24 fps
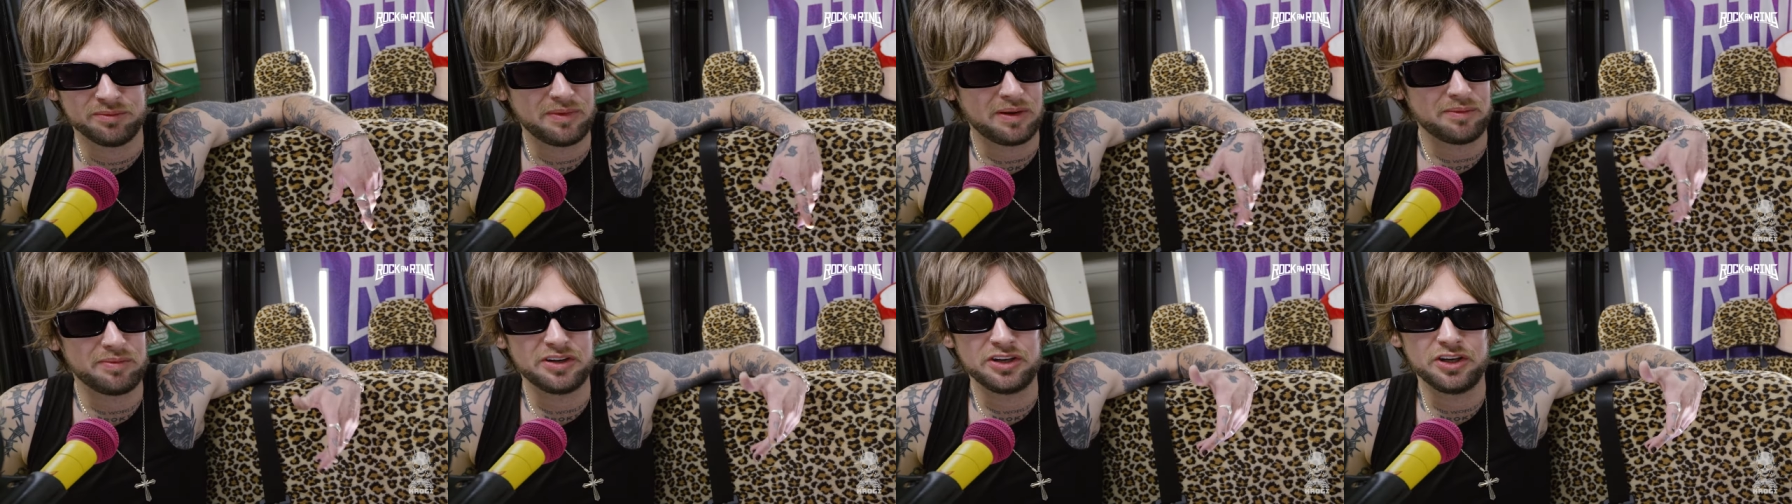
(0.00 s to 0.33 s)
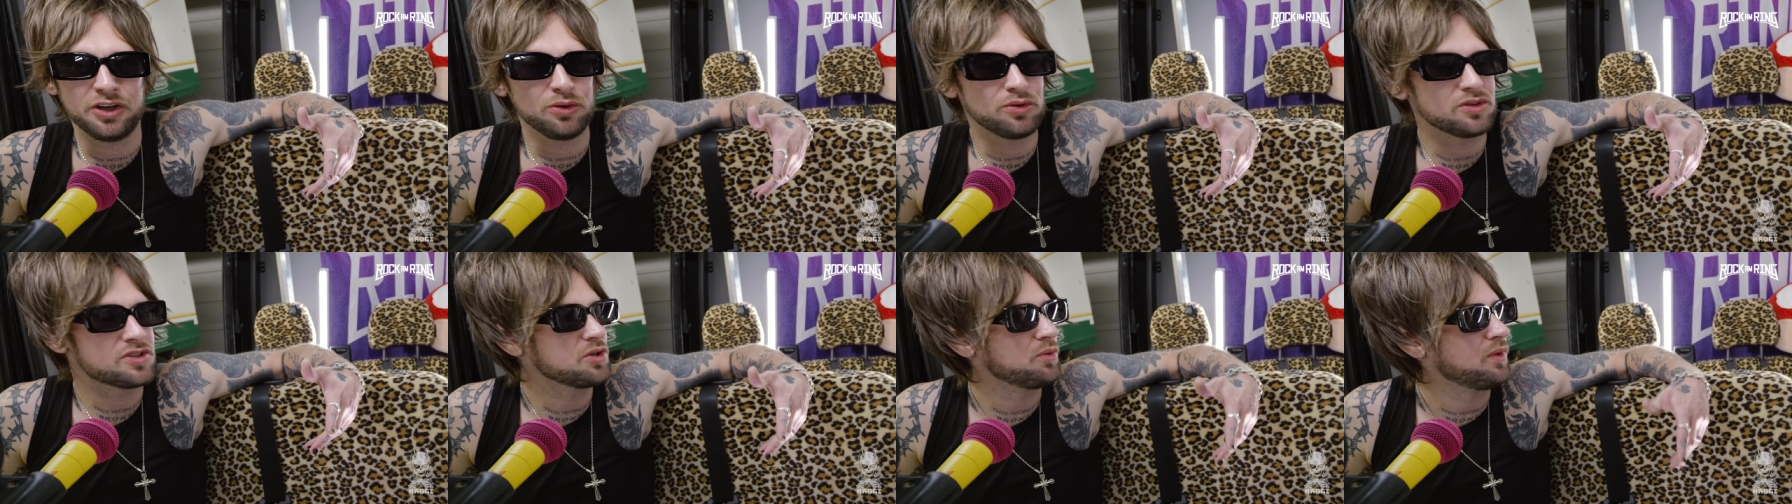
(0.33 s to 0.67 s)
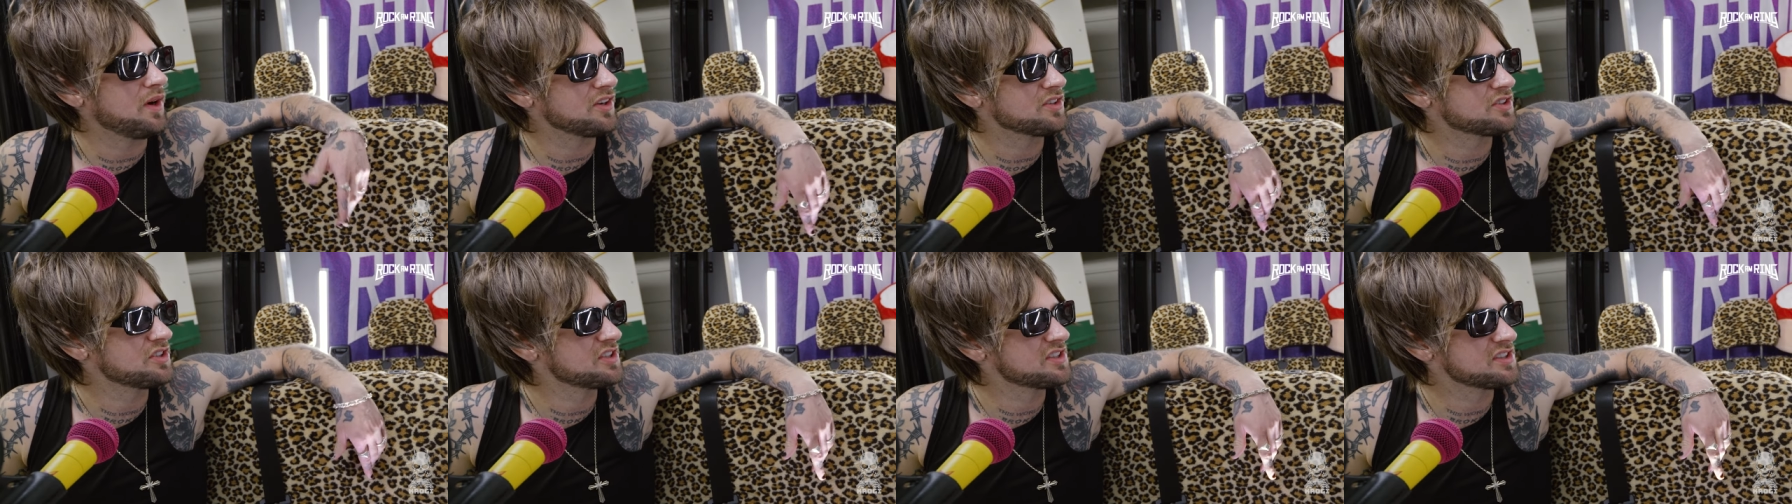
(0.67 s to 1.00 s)
maybe new to
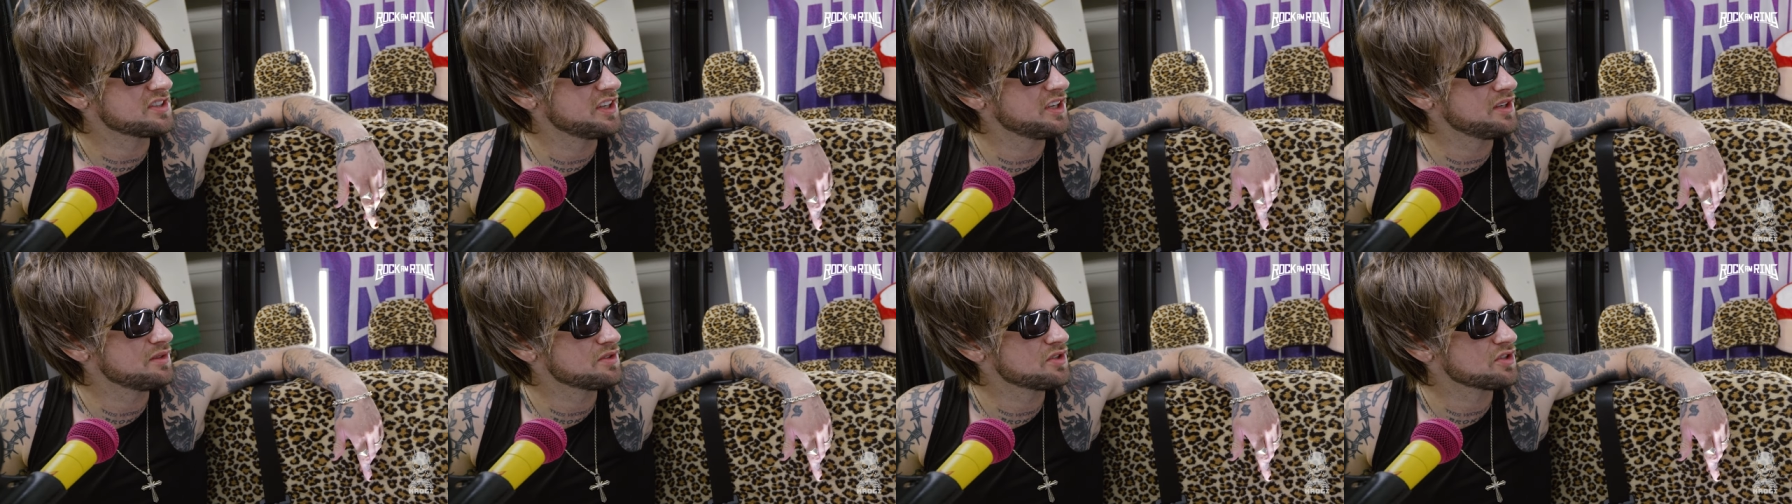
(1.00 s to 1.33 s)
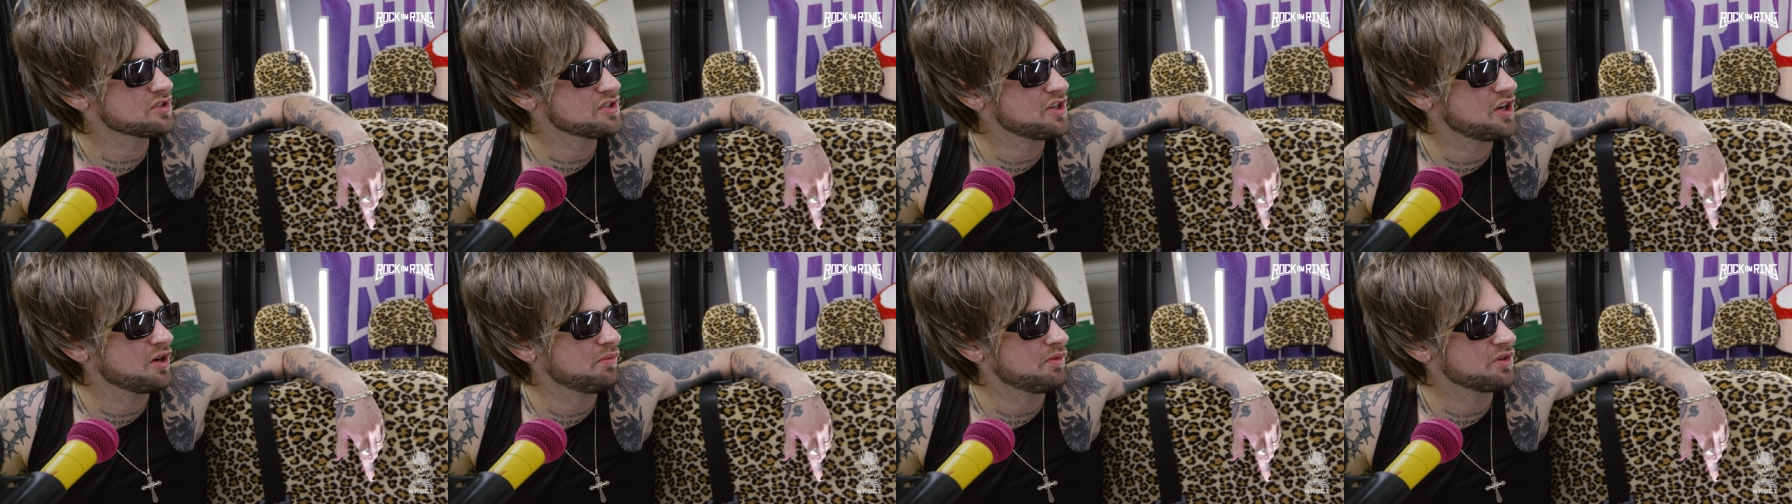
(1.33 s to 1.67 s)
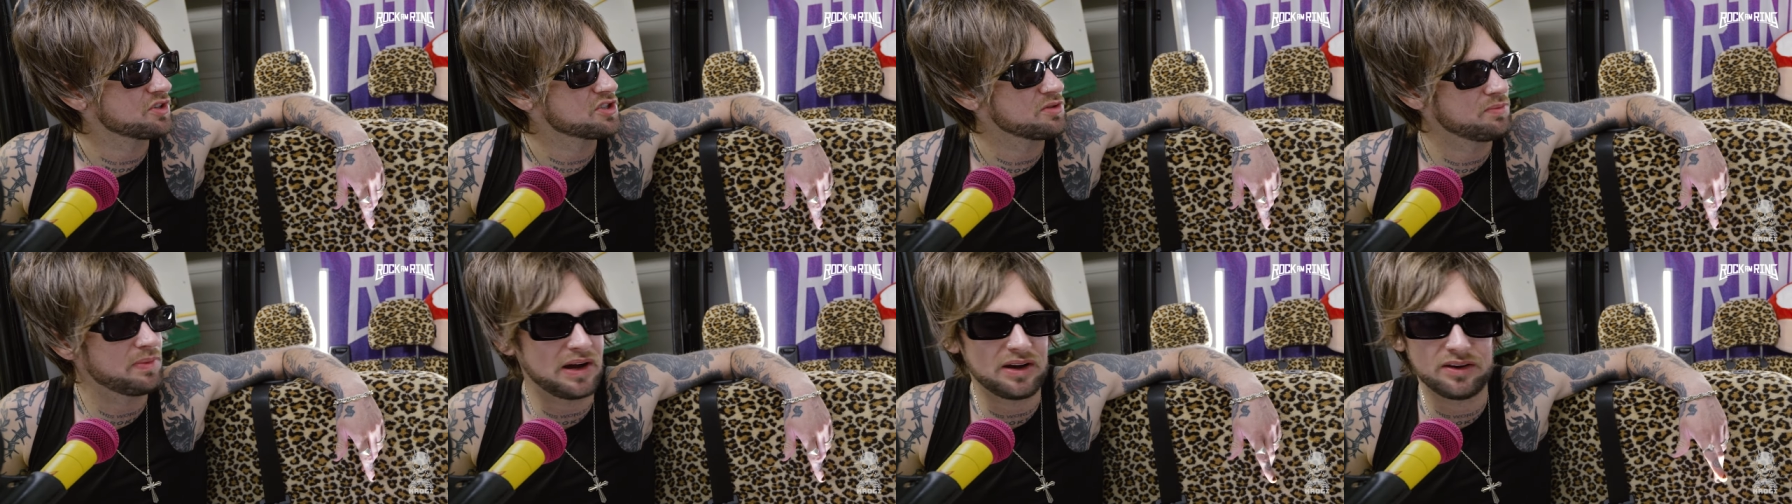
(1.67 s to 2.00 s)
While She Sleeps, doesn't know
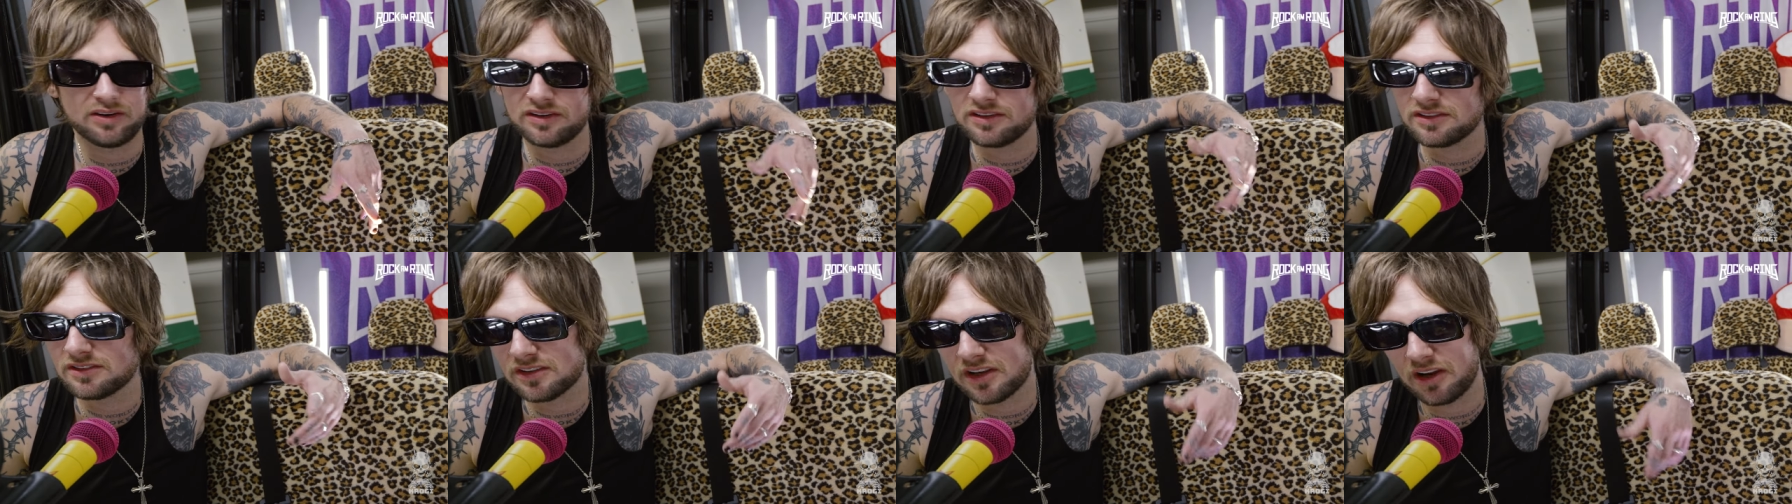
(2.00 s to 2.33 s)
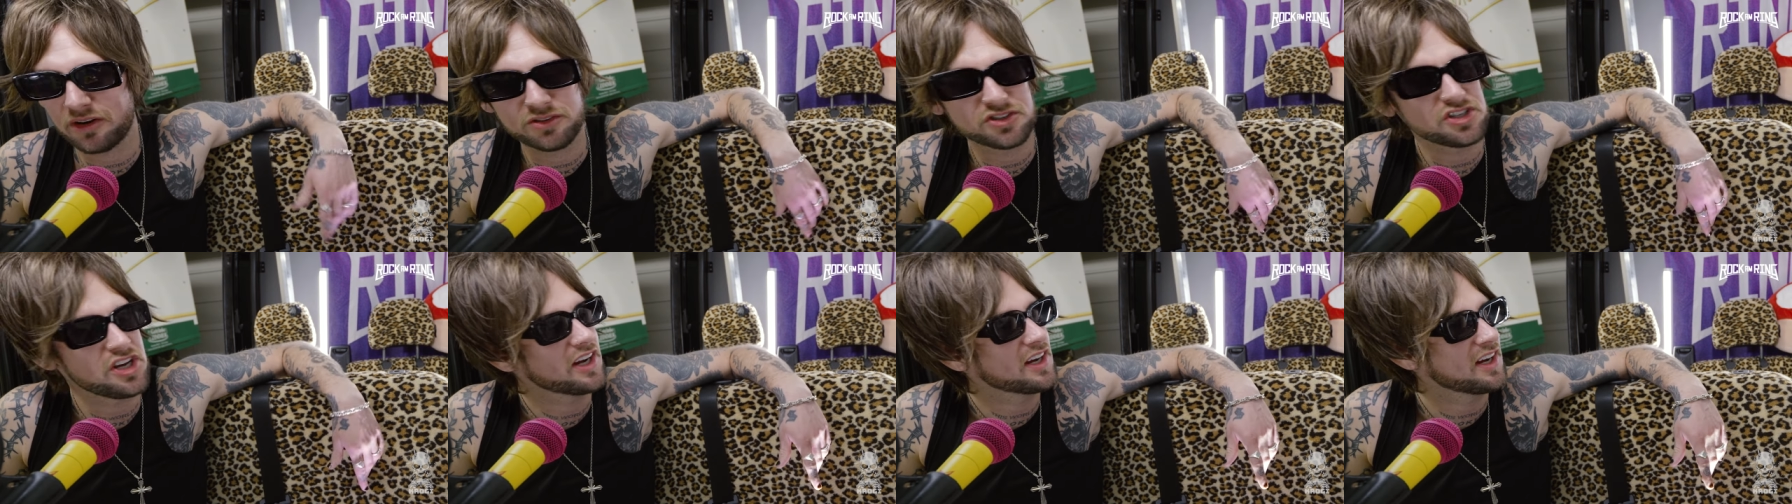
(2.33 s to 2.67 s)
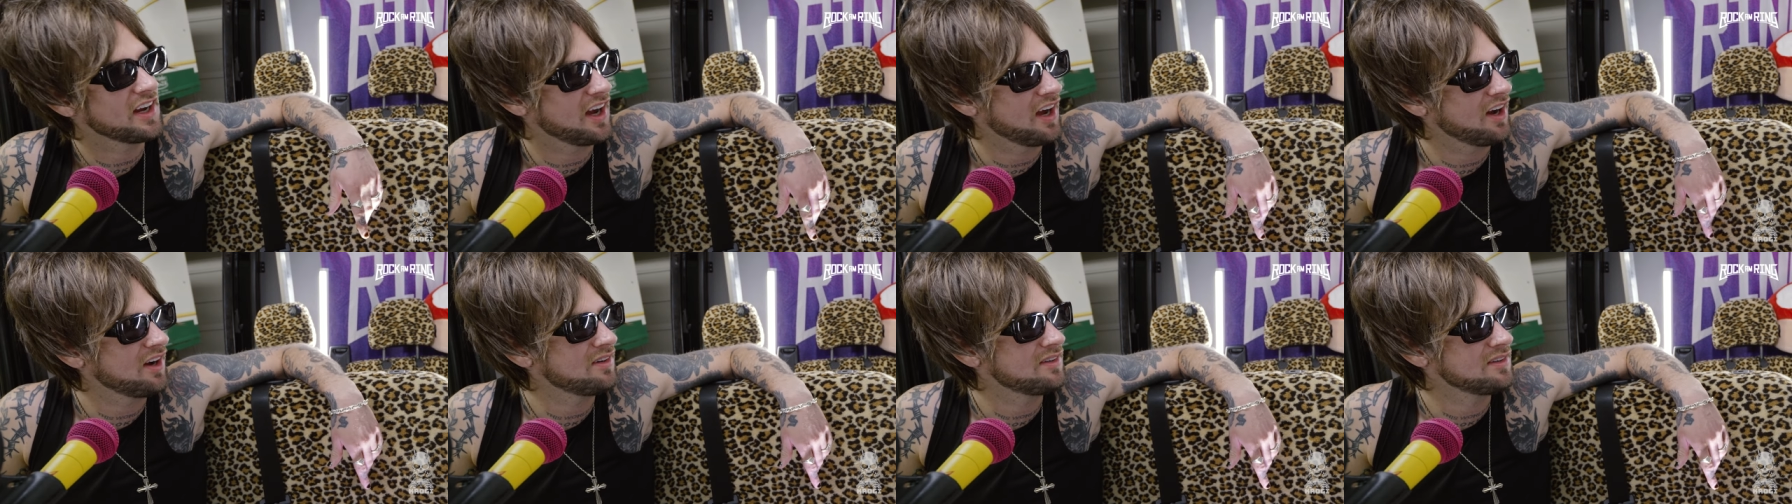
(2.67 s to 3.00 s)
much about us, go check
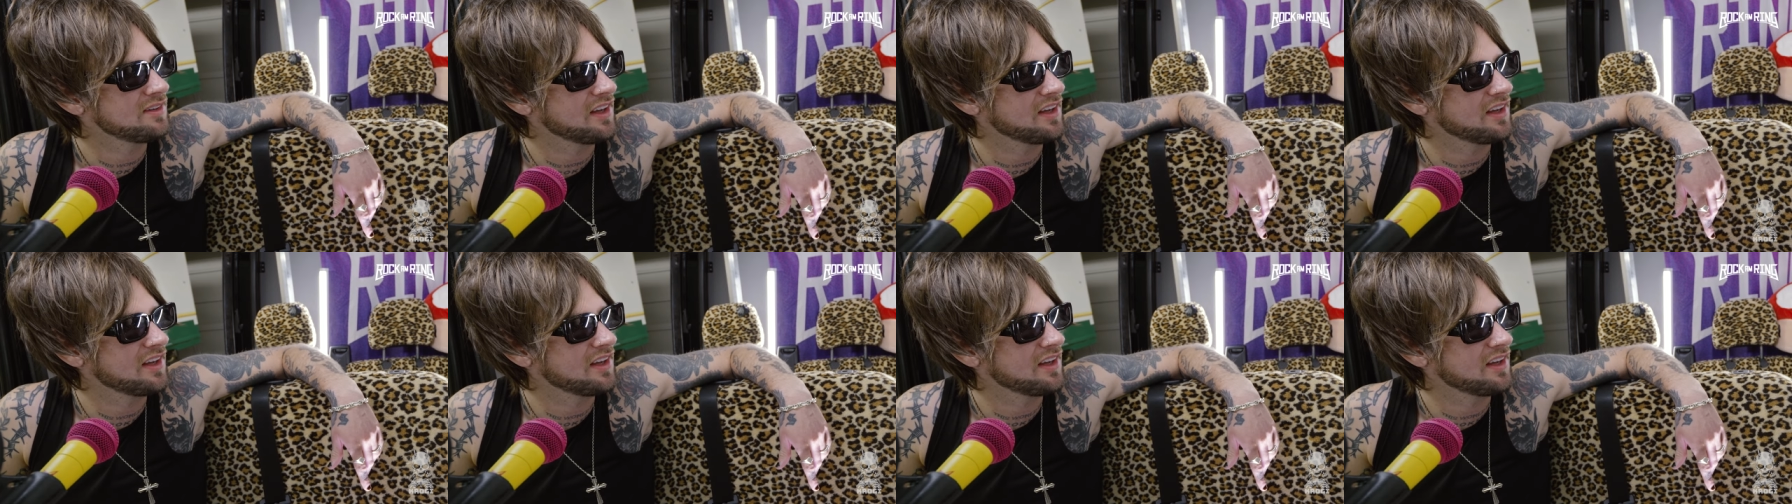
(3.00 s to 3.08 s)
it out.